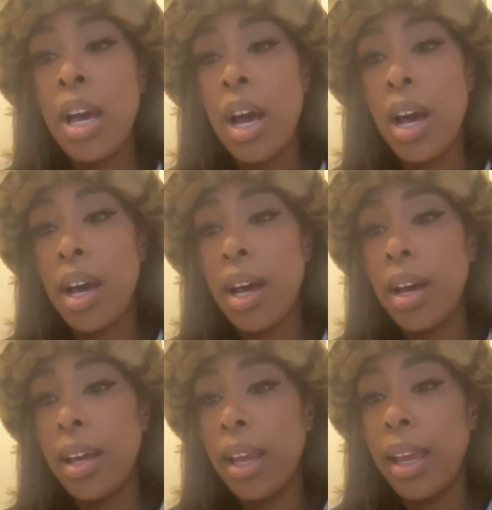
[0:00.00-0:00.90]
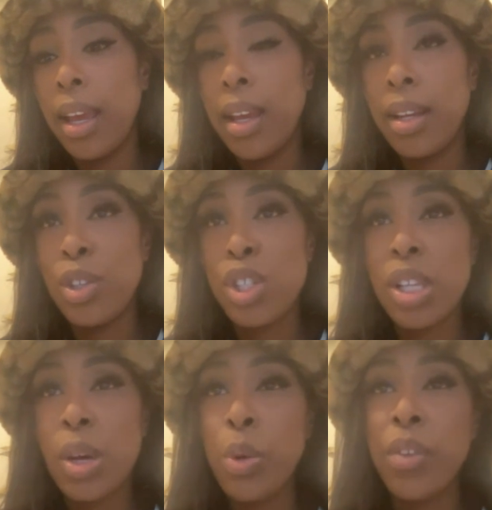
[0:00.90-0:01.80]
and just, I
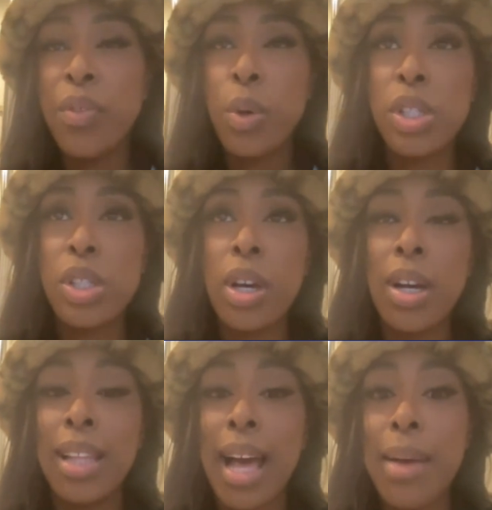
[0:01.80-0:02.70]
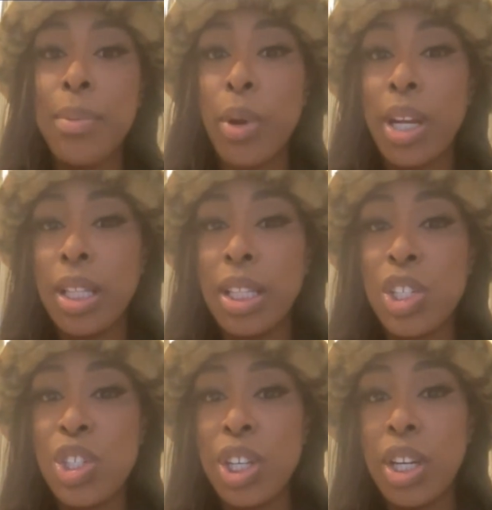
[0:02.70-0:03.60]
want to focus on collaborating
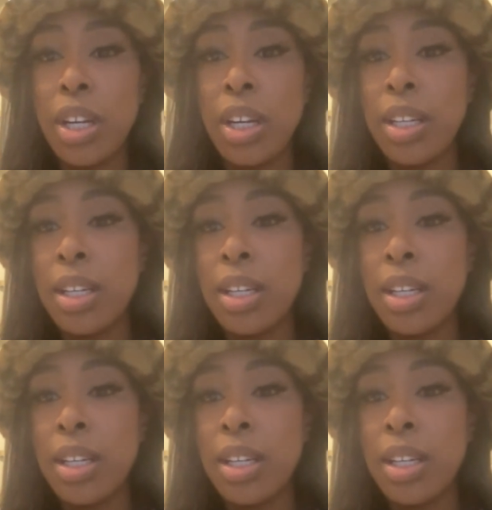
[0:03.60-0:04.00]
this year